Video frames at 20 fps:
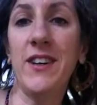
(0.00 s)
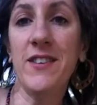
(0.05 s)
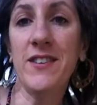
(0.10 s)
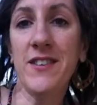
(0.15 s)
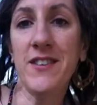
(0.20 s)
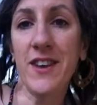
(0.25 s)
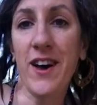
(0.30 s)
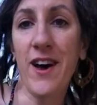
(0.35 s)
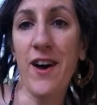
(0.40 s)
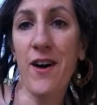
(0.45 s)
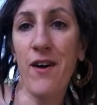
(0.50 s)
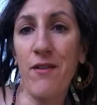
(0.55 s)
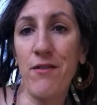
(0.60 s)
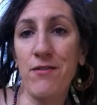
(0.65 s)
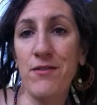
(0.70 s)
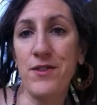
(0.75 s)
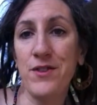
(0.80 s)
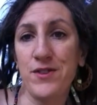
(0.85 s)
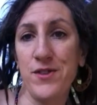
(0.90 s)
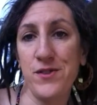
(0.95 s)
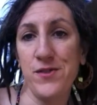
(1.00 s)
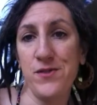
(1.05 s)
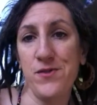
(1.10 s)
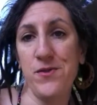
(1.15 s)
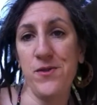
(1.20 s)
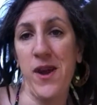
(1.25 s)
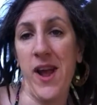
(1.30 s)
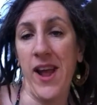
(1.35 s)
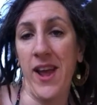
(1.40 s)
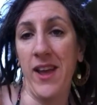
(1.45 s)
yourself
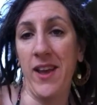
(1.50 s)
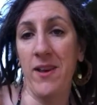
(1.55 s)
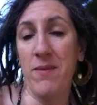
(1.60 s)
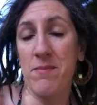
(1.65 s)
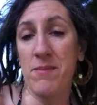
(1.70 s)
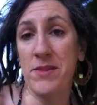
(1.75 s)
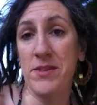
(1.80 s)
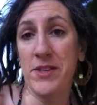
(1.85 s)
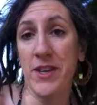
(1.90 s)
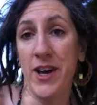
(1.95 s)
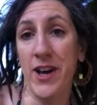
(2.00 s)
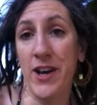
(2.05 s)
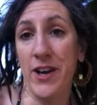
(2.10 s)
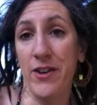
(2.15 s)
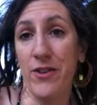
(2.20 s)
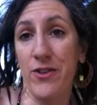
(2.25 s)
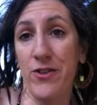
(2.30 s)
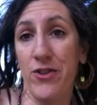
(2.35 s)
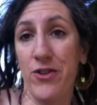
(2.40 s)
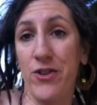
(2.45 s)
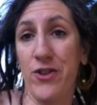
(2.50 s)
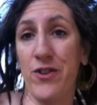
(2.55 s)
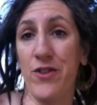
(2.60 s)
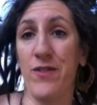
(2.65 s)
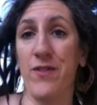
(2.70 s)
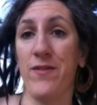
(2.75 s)
to a massage.